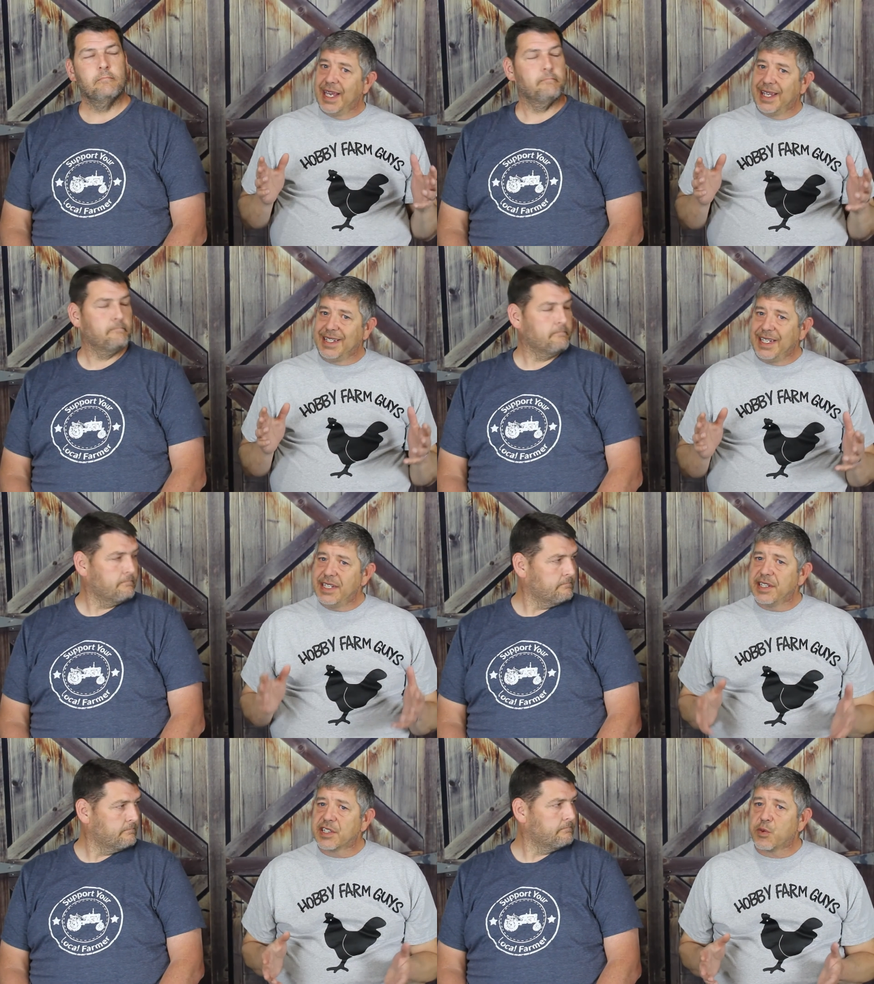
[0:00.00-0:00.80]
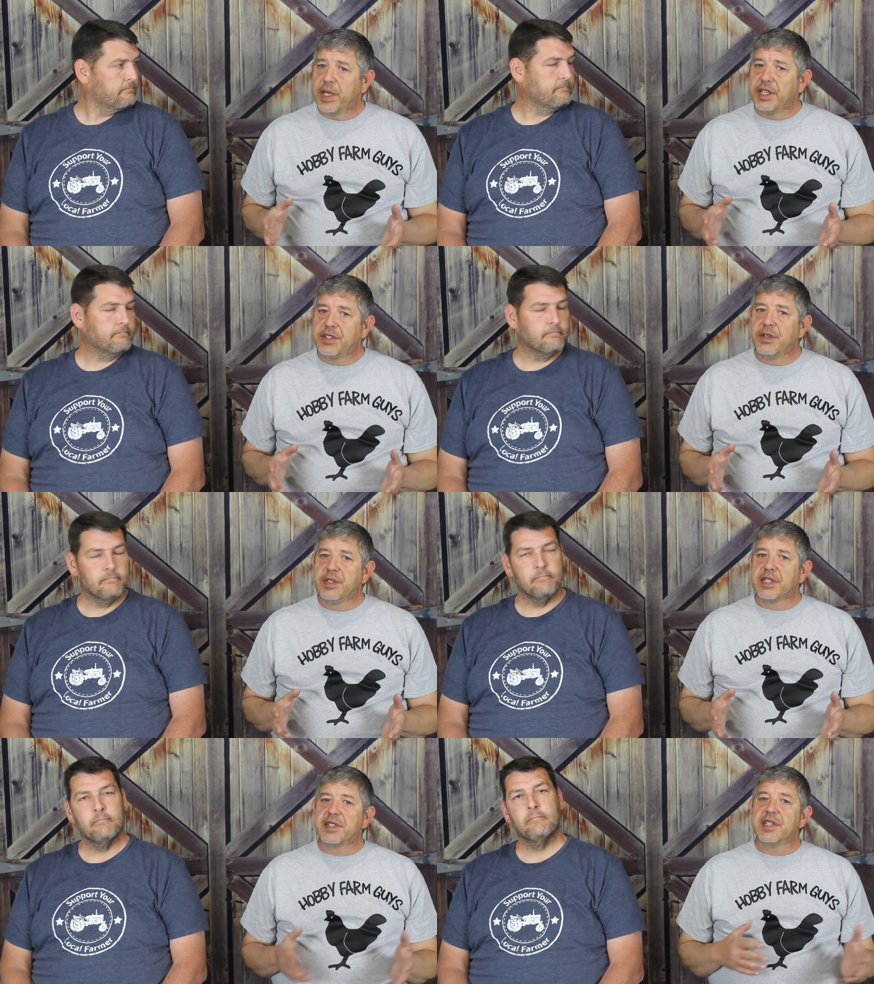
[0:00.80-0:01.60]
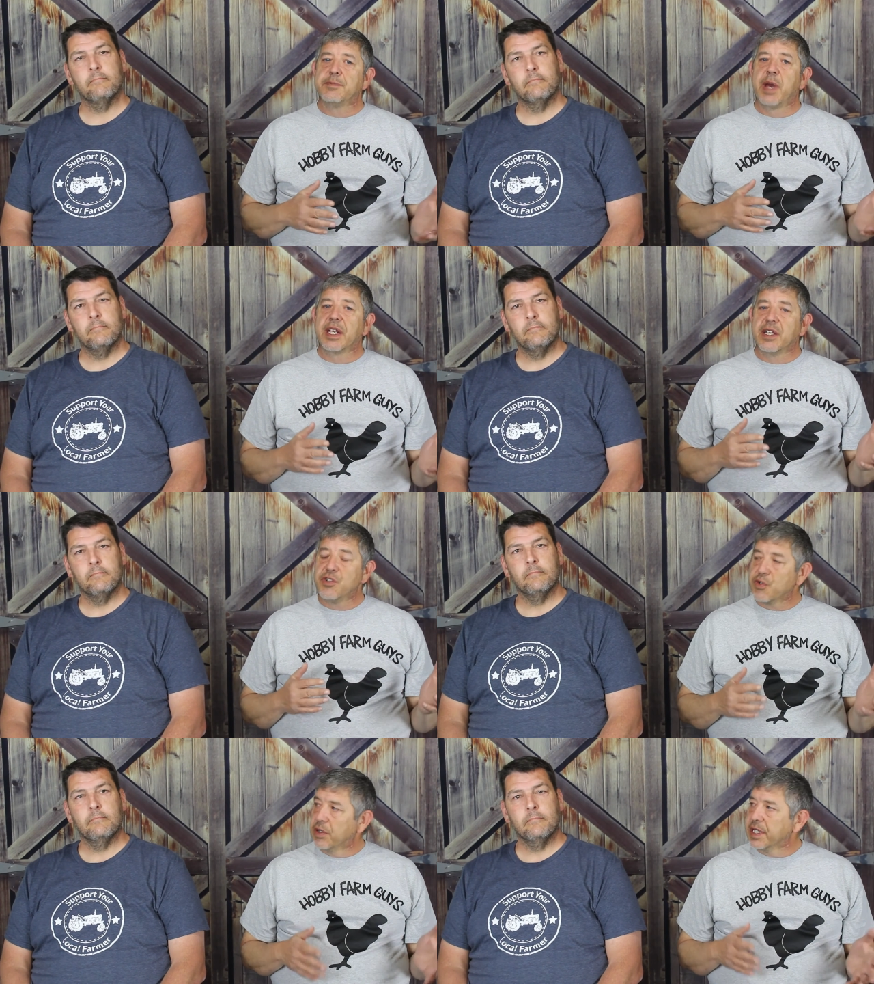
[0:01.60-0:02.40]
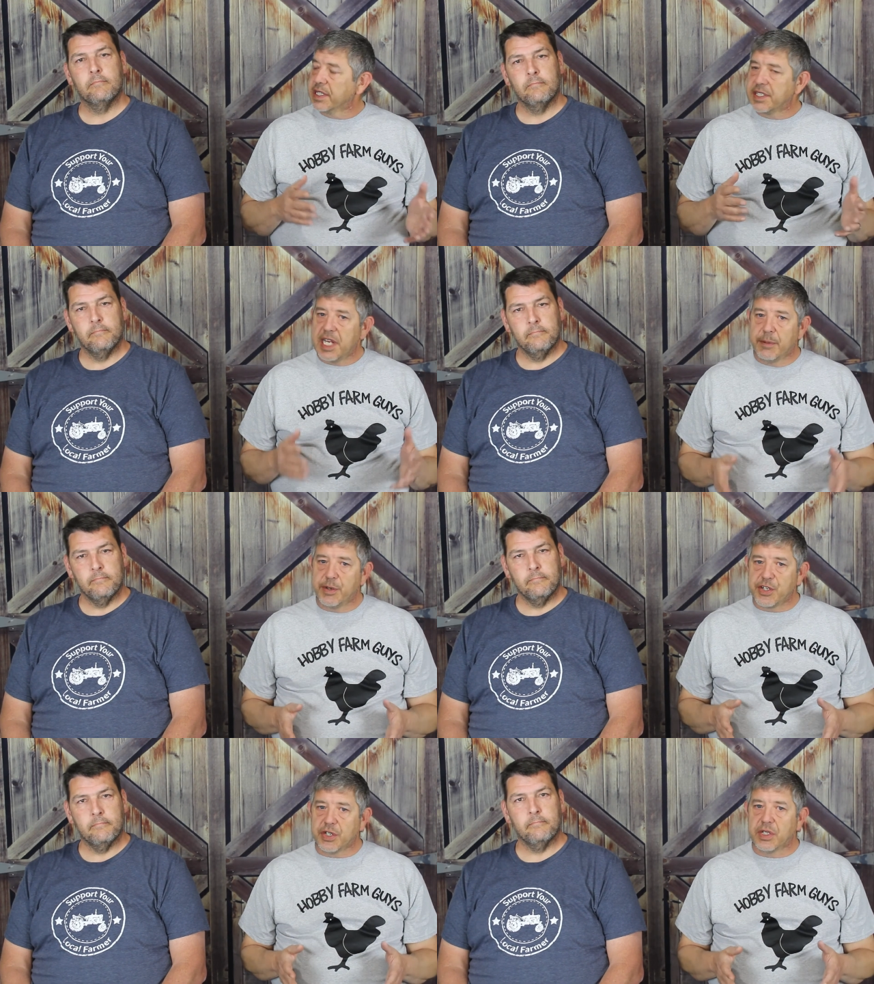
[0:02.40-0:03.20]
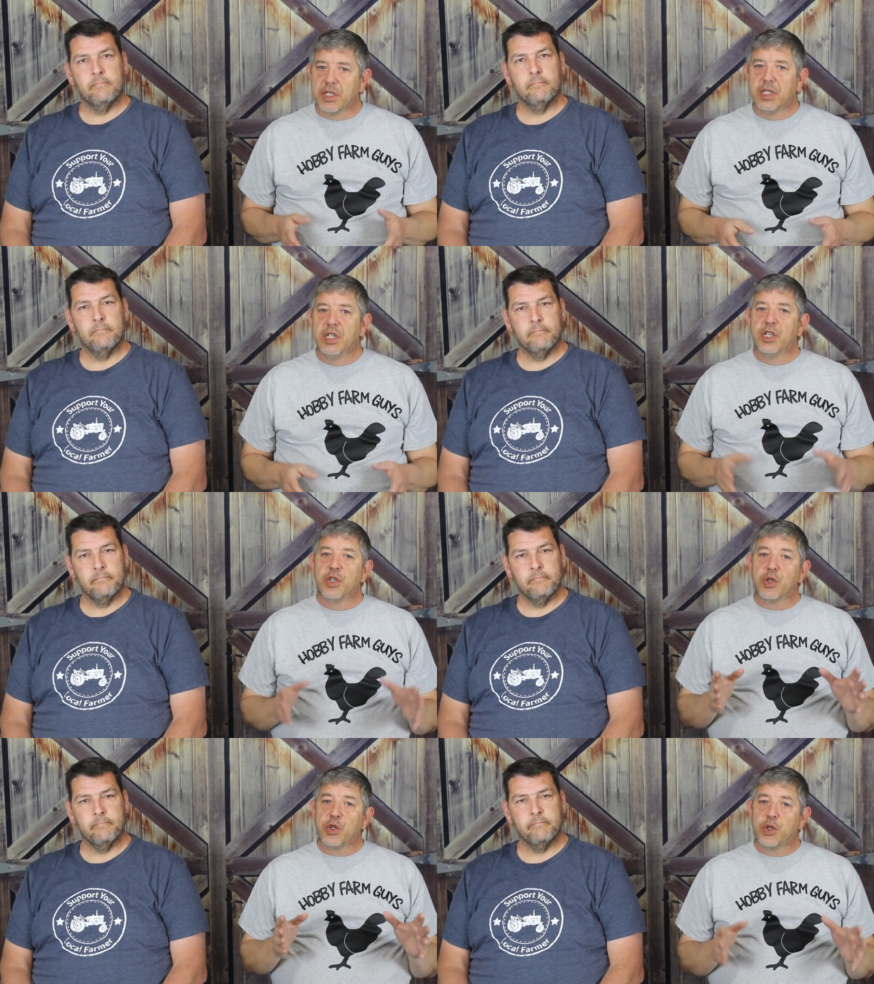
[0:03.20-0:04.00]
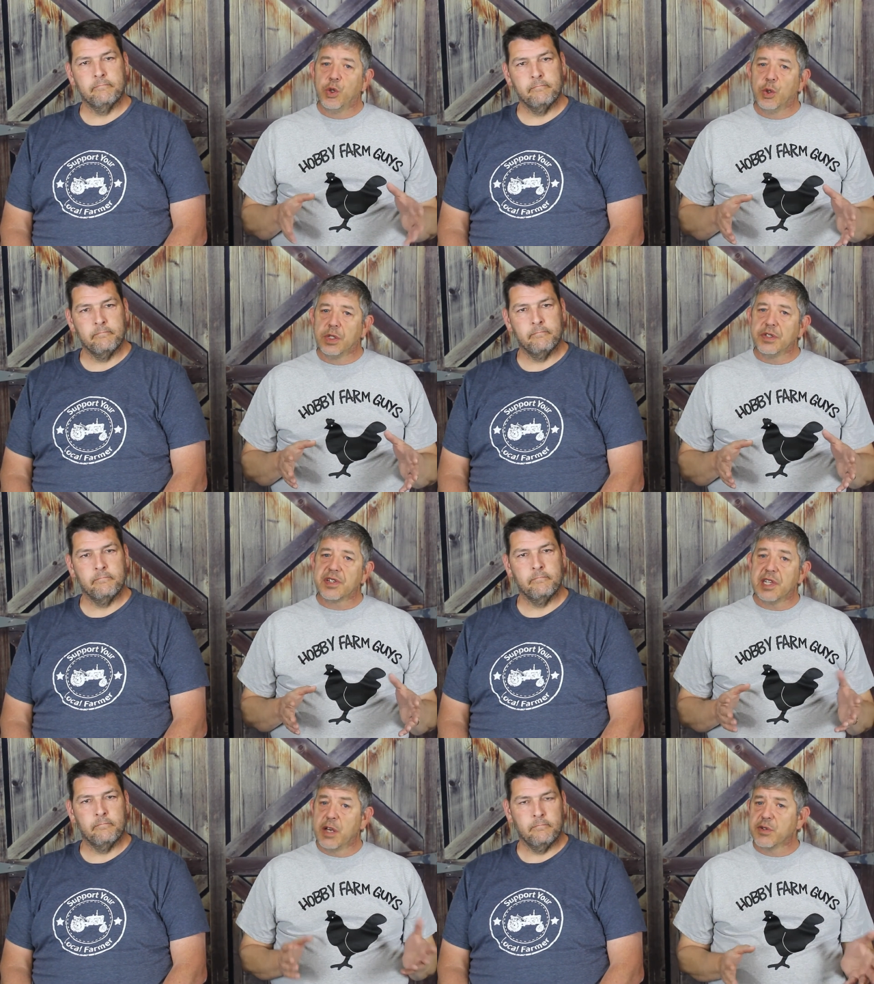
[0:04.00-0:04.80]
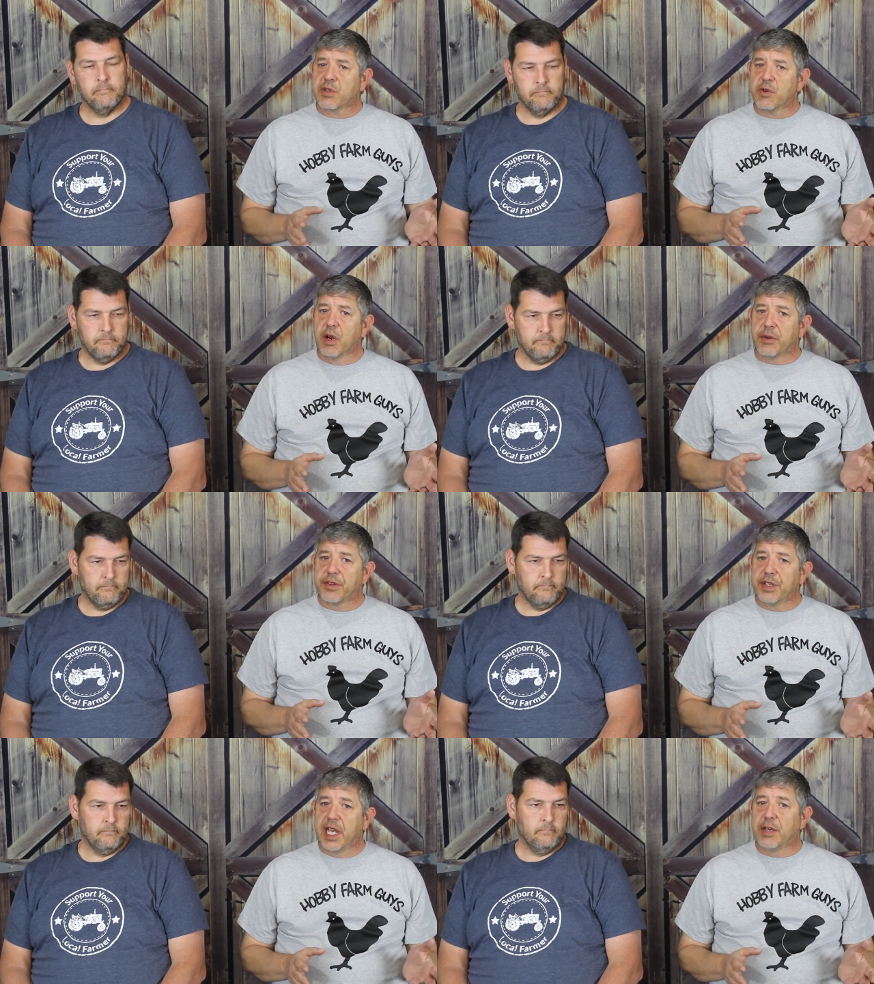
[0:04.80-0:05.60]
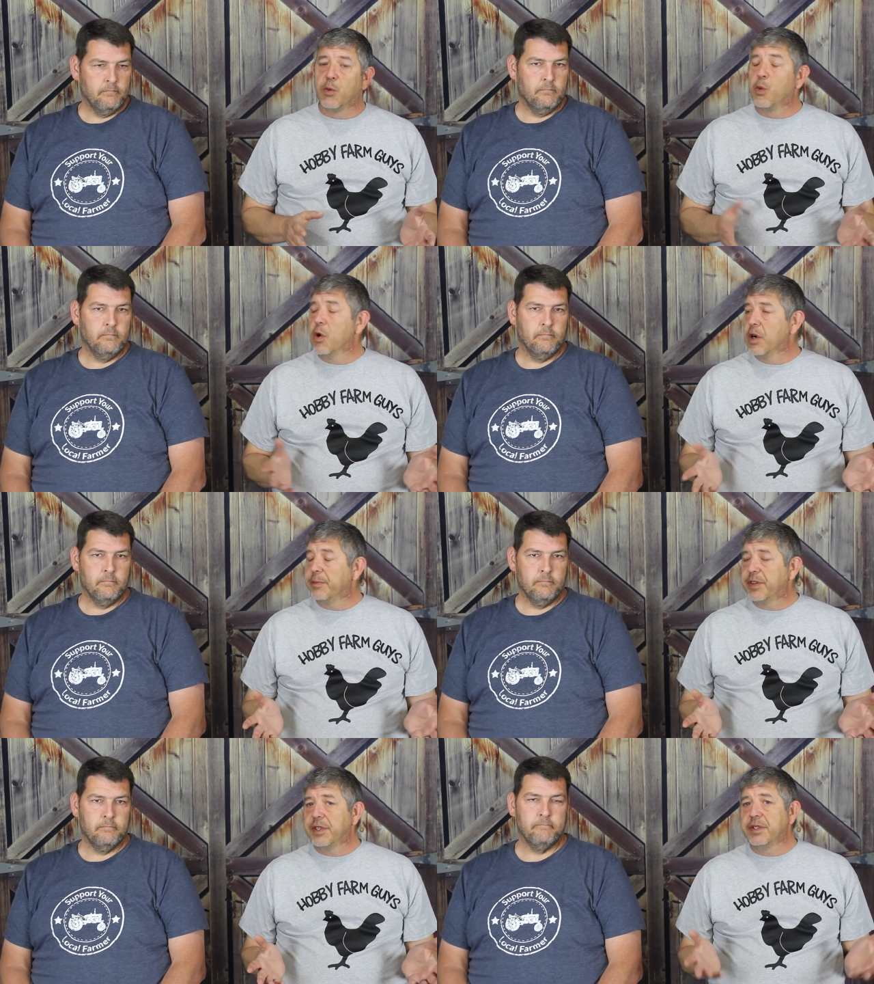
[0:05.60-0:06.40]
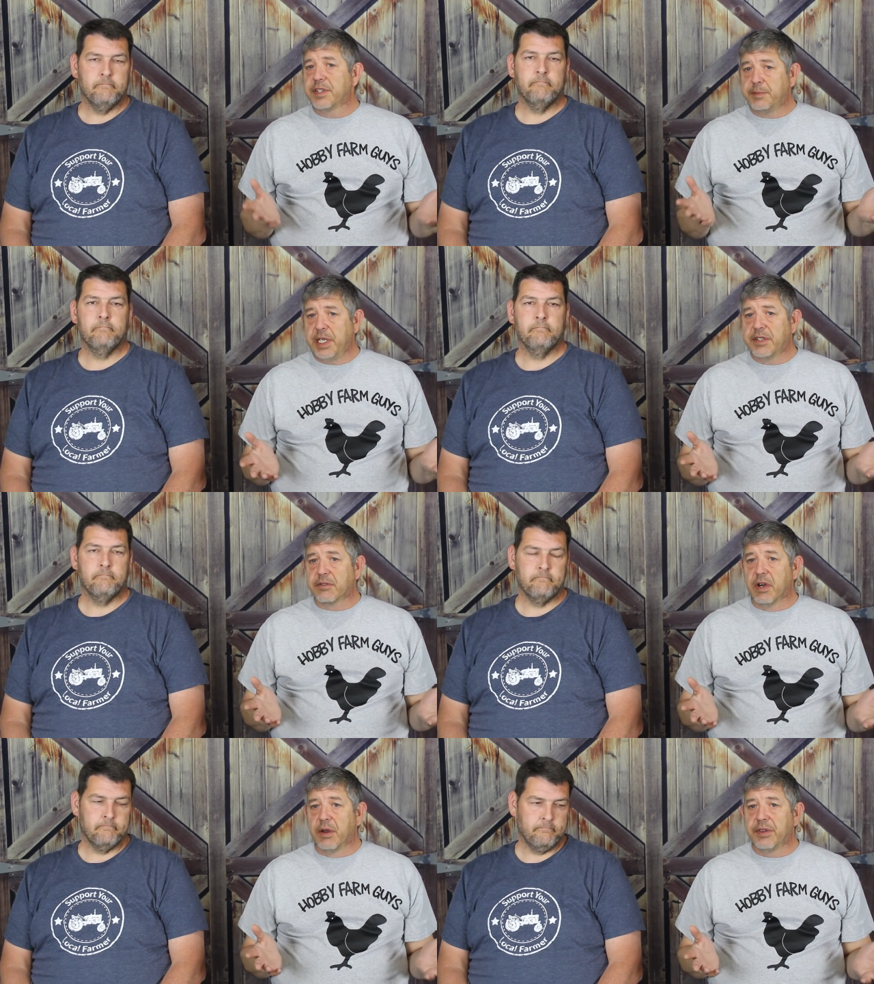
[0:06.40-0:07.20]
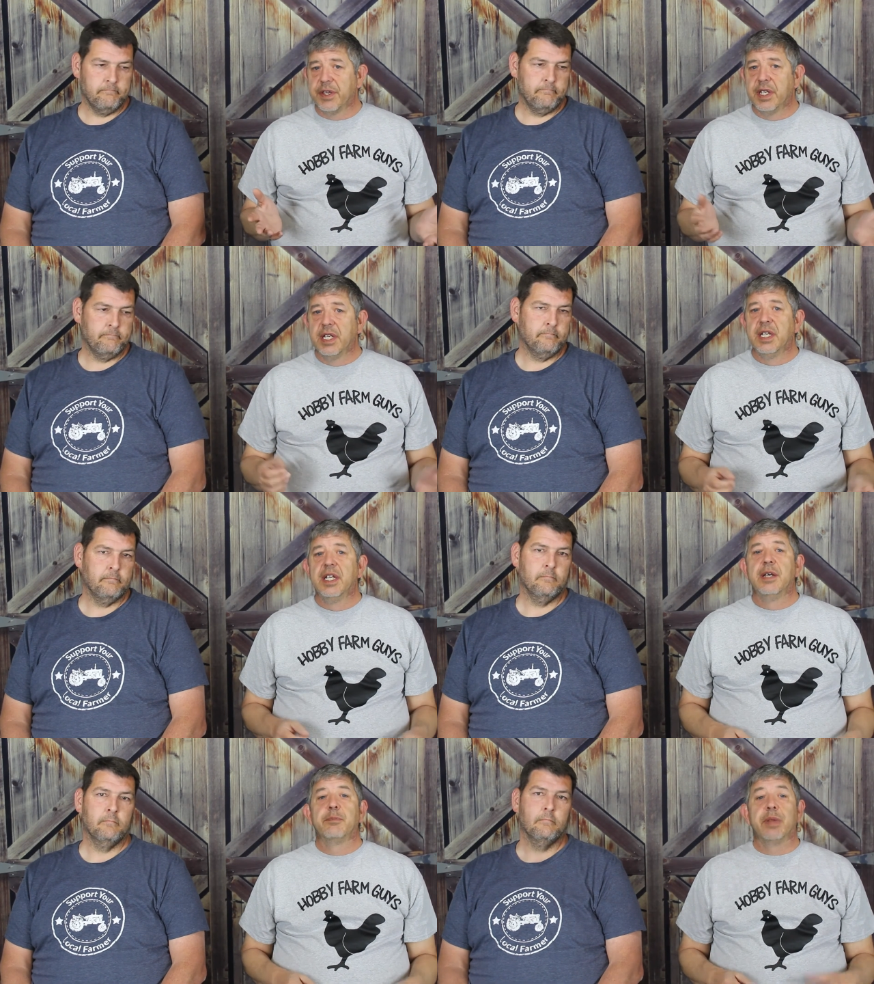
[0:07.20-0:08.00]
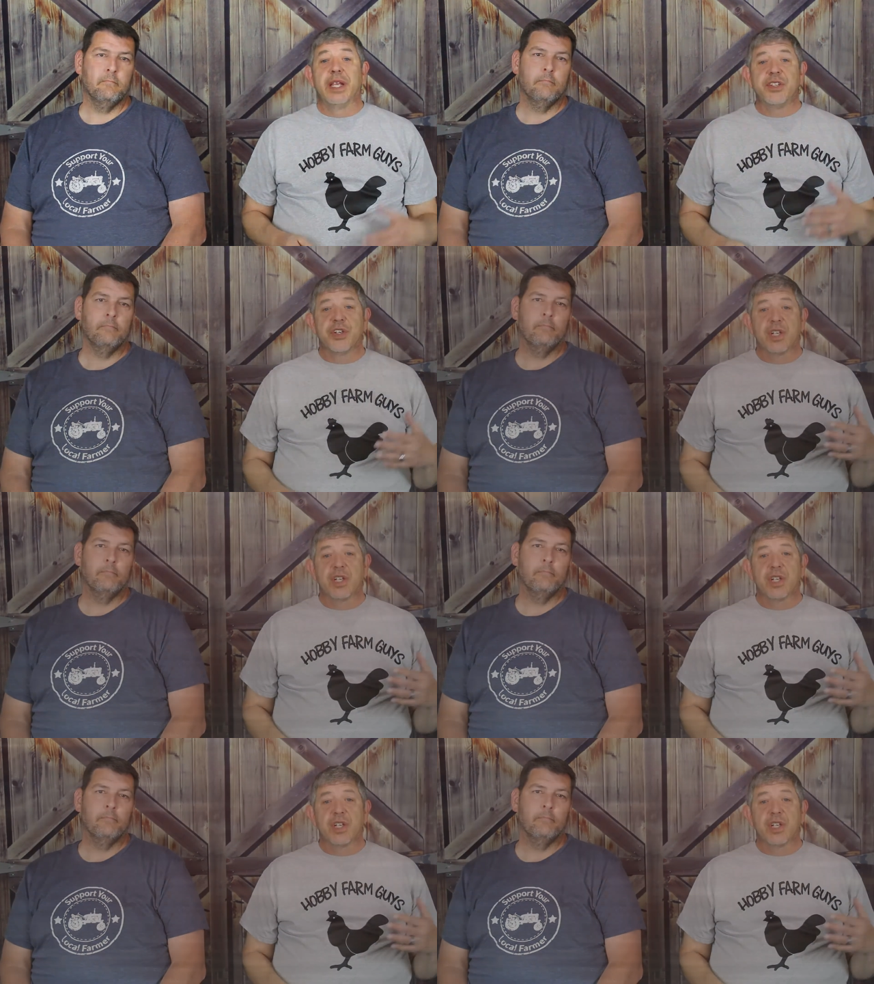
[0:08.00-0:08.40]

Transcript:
Speaker 1: And the easiest way to do this is by controlling the temperature. Cool slows growth and warmth speeds growth. Place your